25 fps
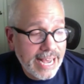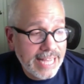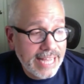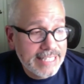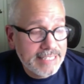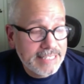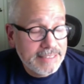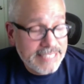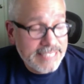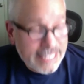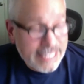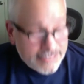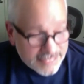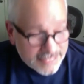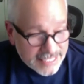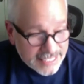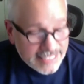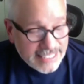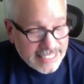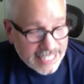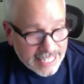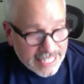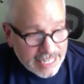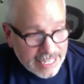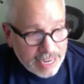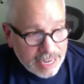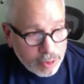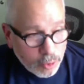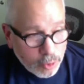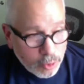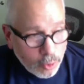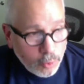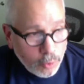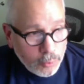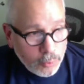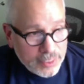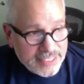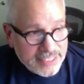This thing that I have
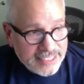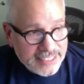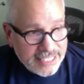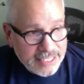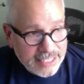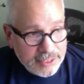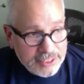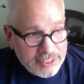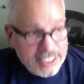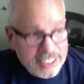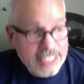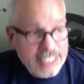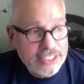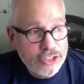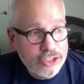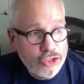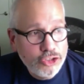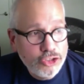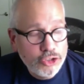always tell them is that